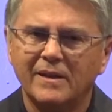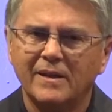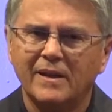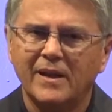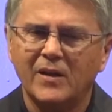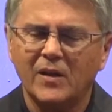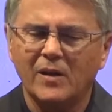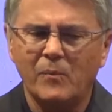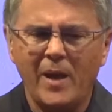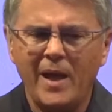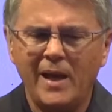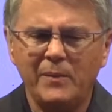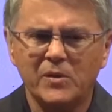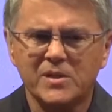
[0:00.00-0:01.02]
and I thought,
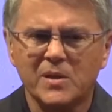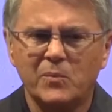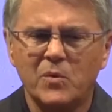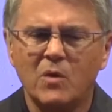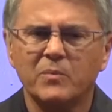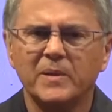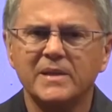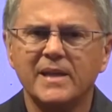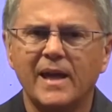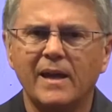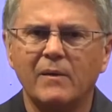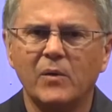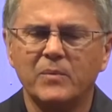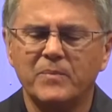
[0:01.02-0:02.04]
man, I did something wrong with my,
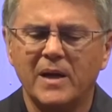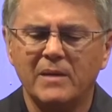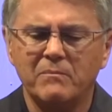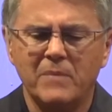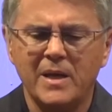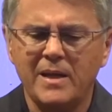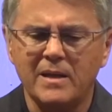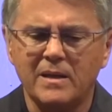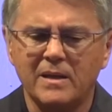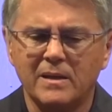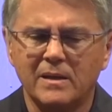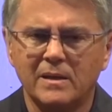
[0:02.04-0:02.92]
ta- with my money.